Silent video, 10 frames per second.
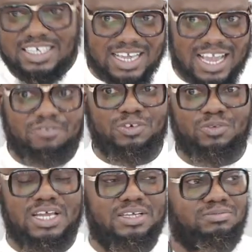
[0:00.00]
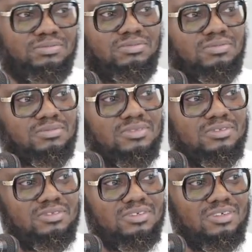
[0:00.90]
and said everywhere.
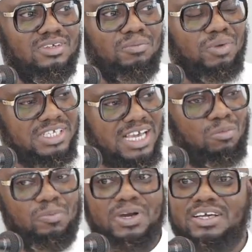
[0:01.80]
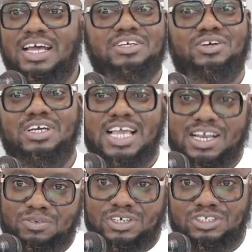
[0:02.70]
But yet Abu Bakr had a, he
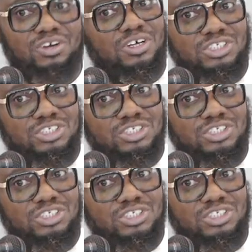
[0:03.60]
had a what? A